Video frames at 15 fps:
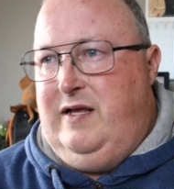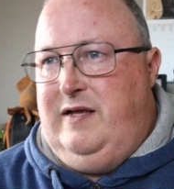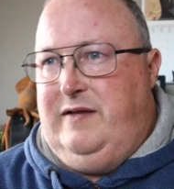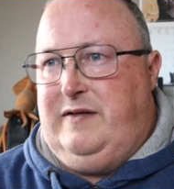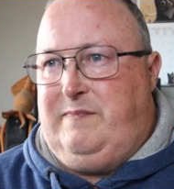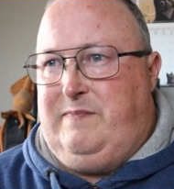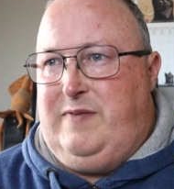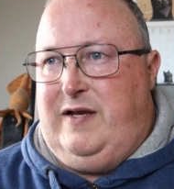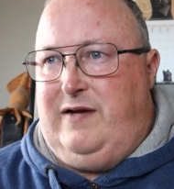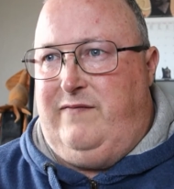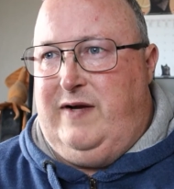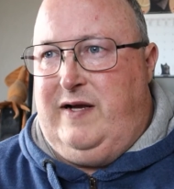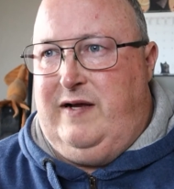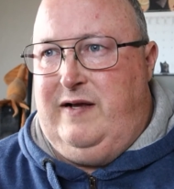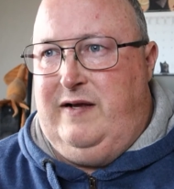there's a bit of
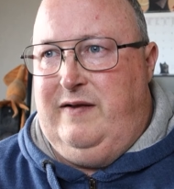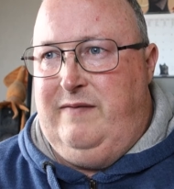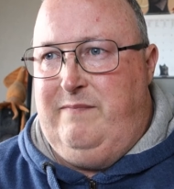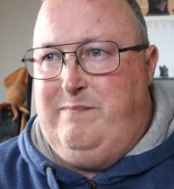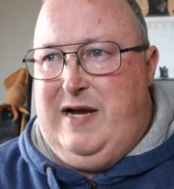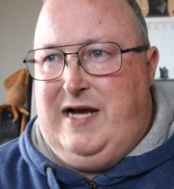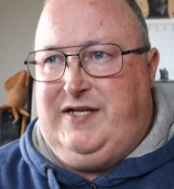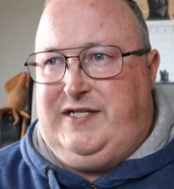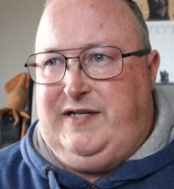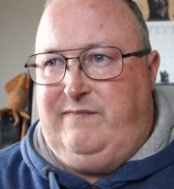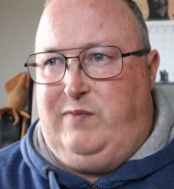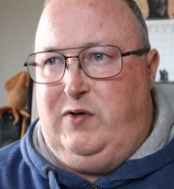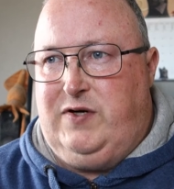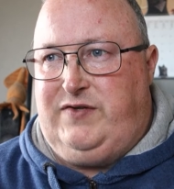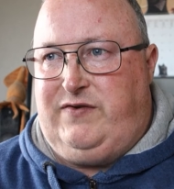a mix of
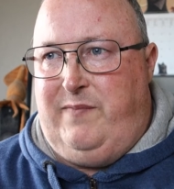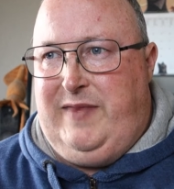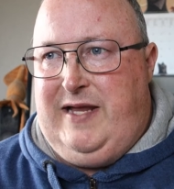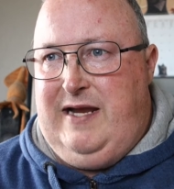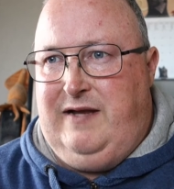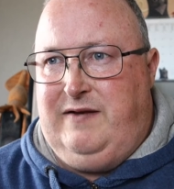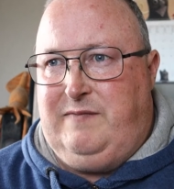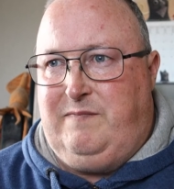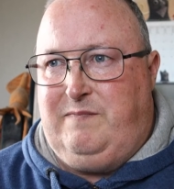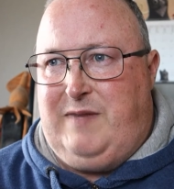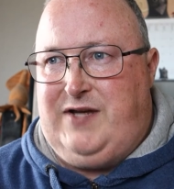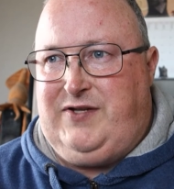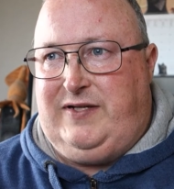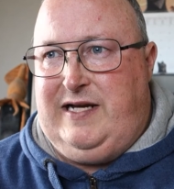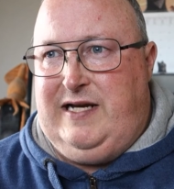books from there.
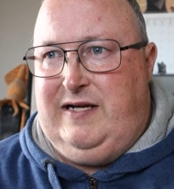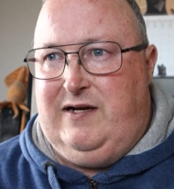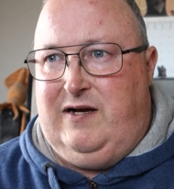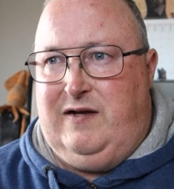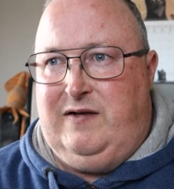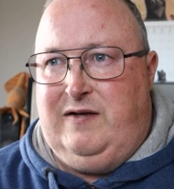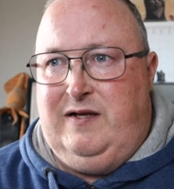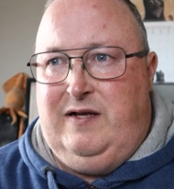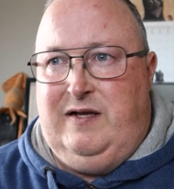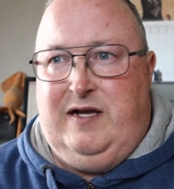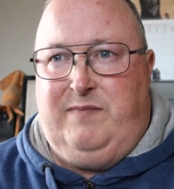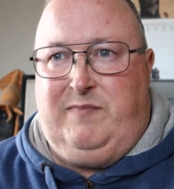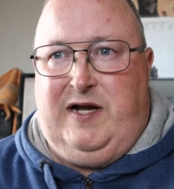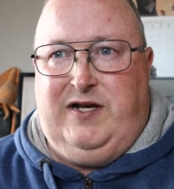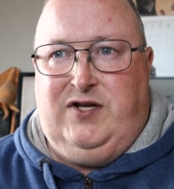Basically in
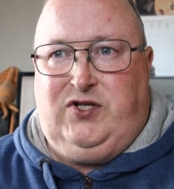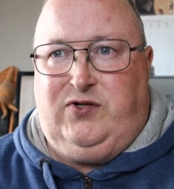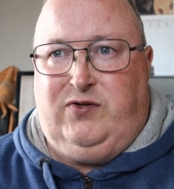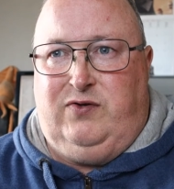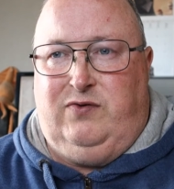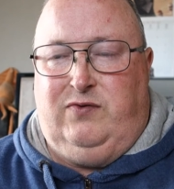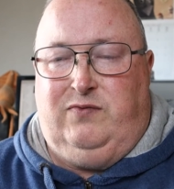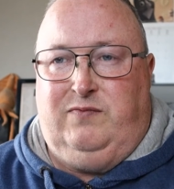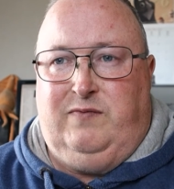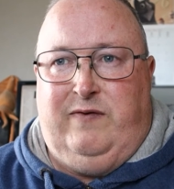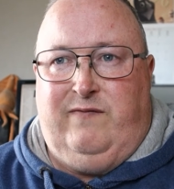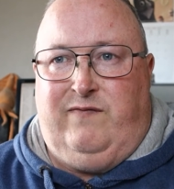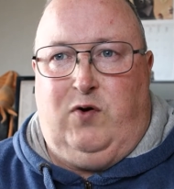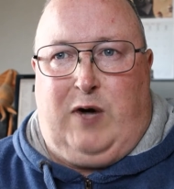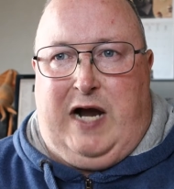my initial
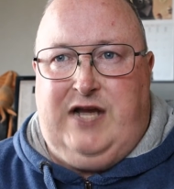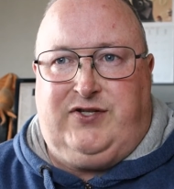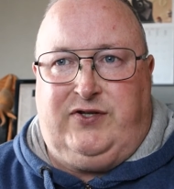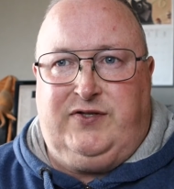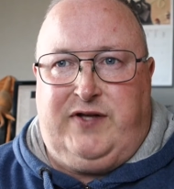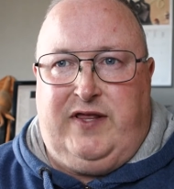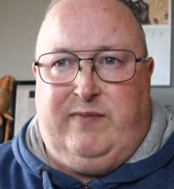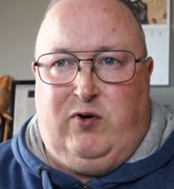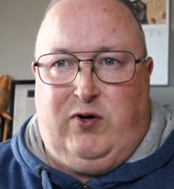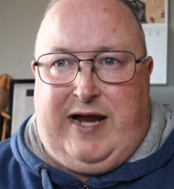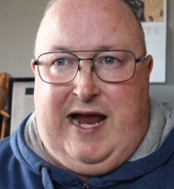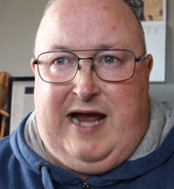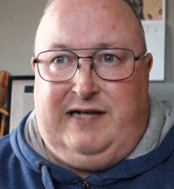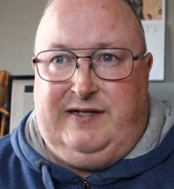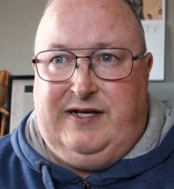forays onto the book
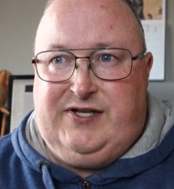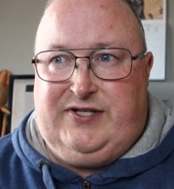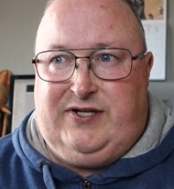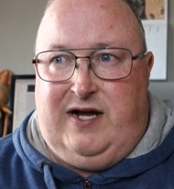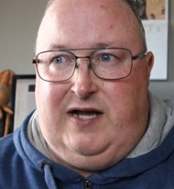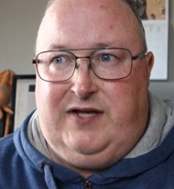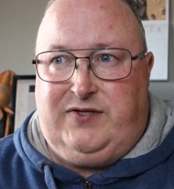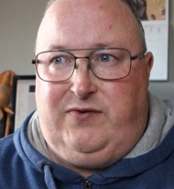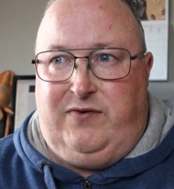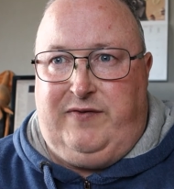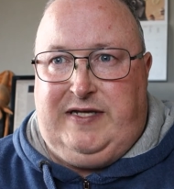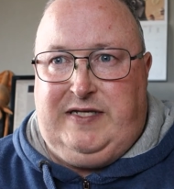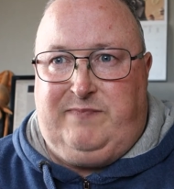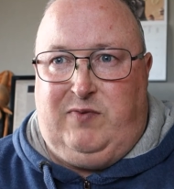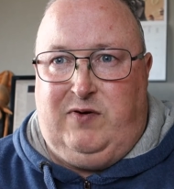outlet site, I saw all
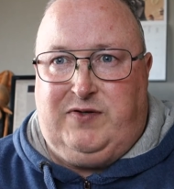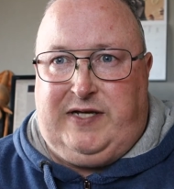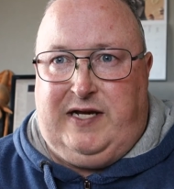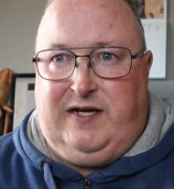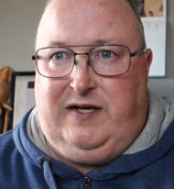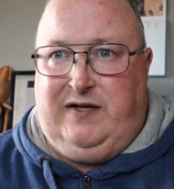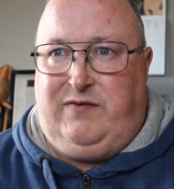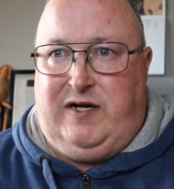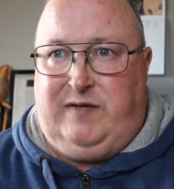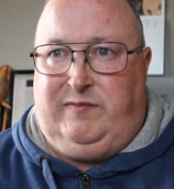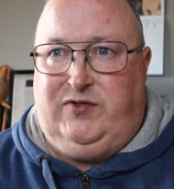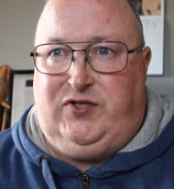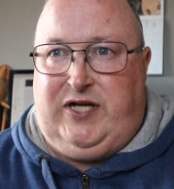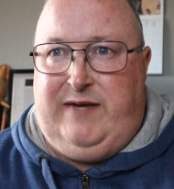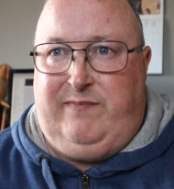these books at
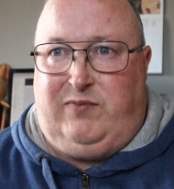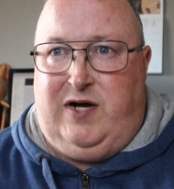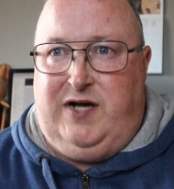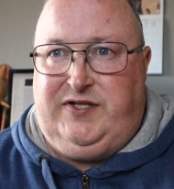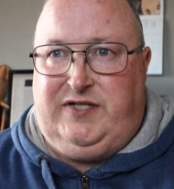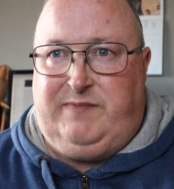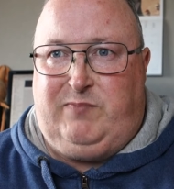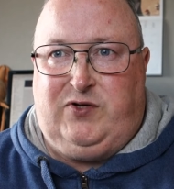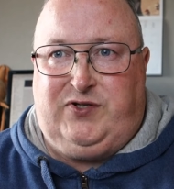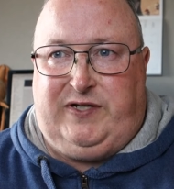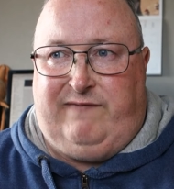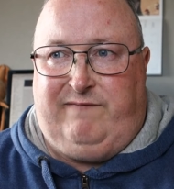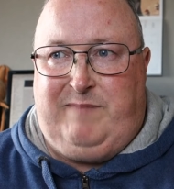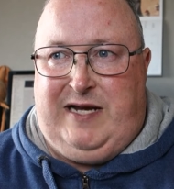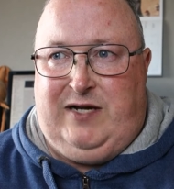incredible cheap prices, books that
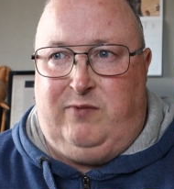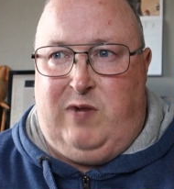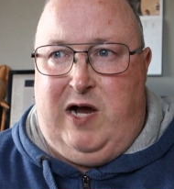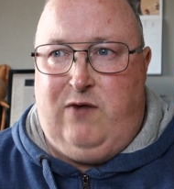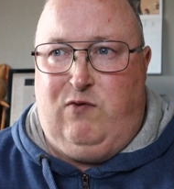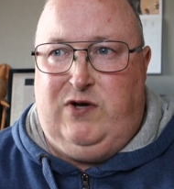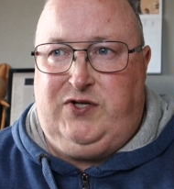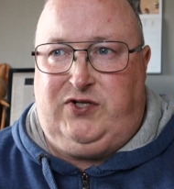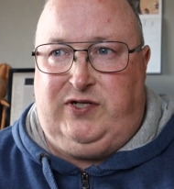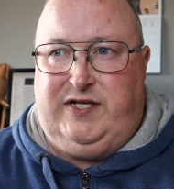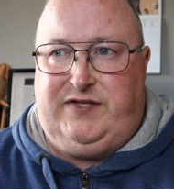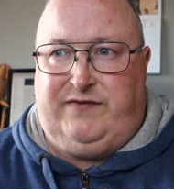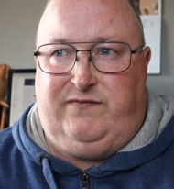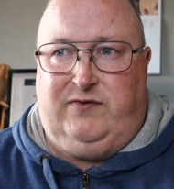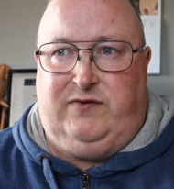have been on my wish
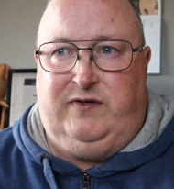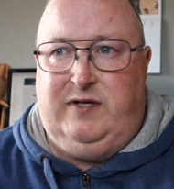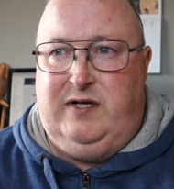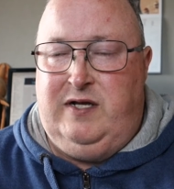list for